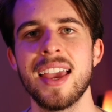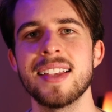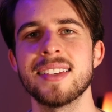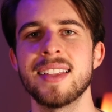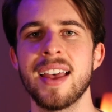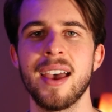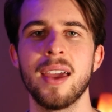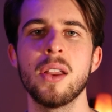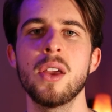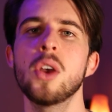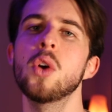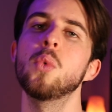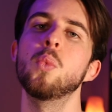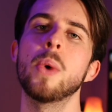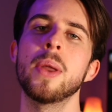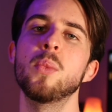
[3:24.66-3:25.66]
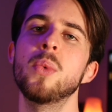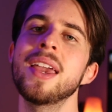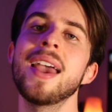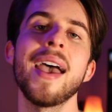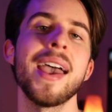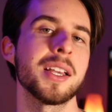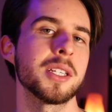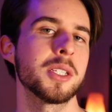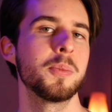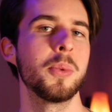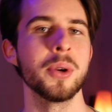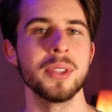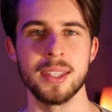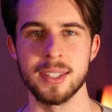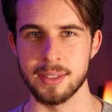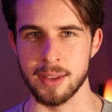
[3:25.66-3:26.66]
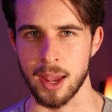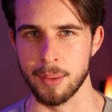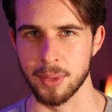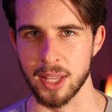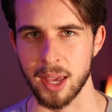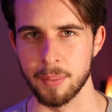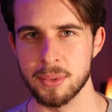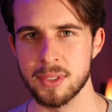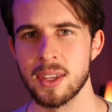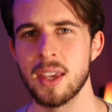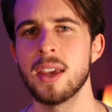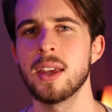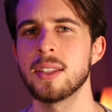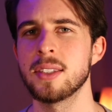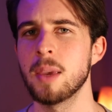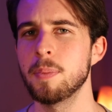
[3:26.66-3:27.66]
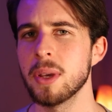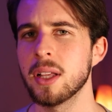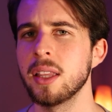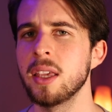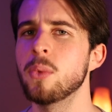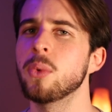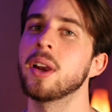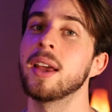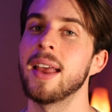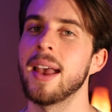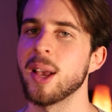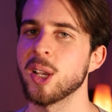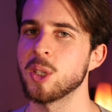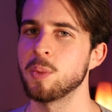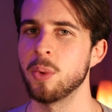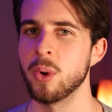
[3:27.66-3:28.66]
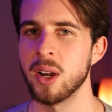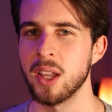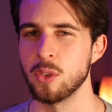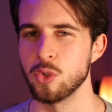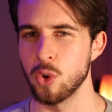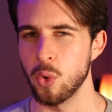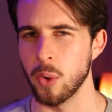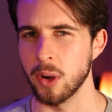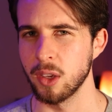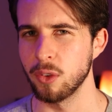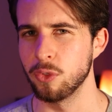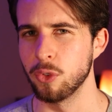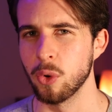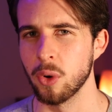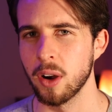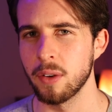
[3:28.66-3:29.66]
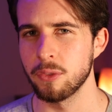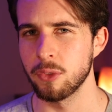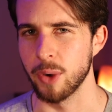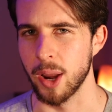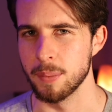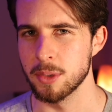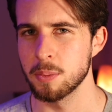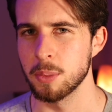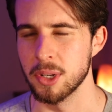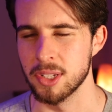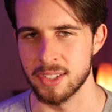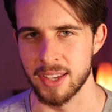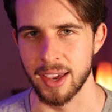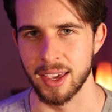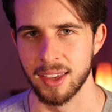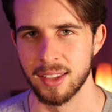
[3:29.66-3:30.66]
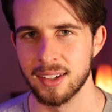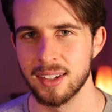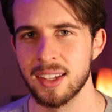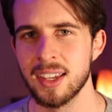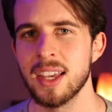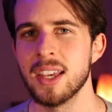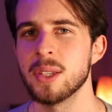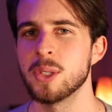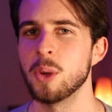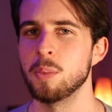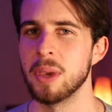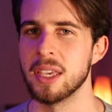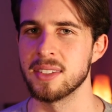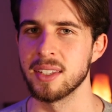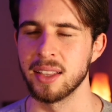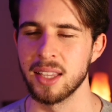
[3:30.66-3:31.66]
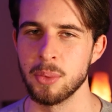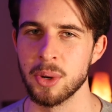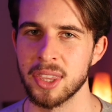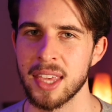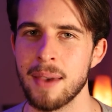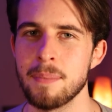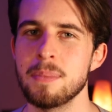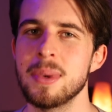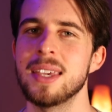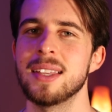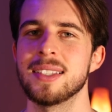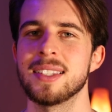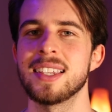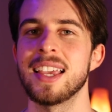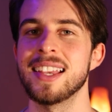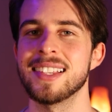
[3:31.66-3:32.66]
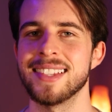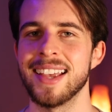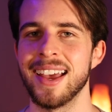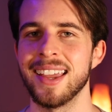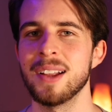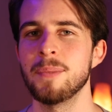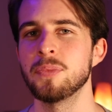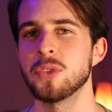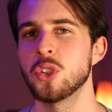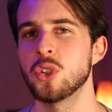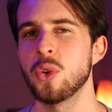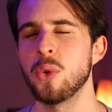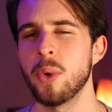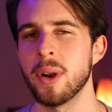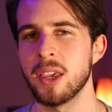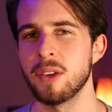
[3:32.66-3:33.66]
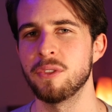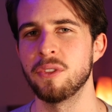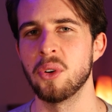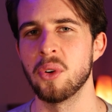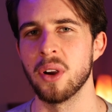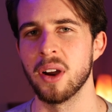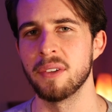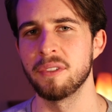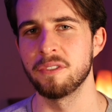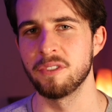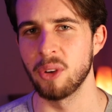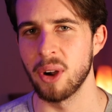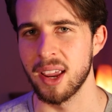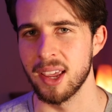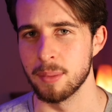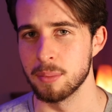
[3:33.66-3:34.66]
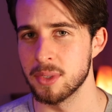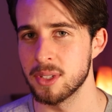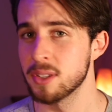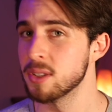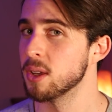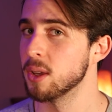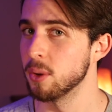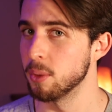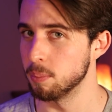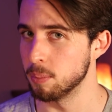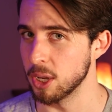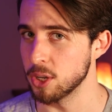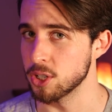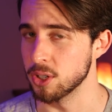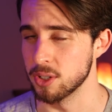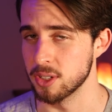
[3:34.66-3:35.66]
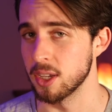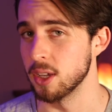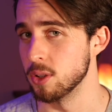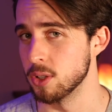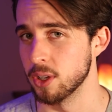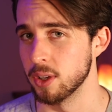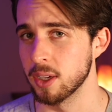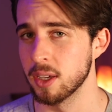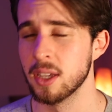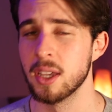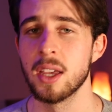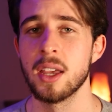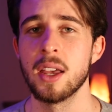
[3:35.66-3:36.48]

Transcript: is that when we export this time lapse, typically we're gonna export in 24 frames per second. So basically what that means is that 24 frames, pictures that you took,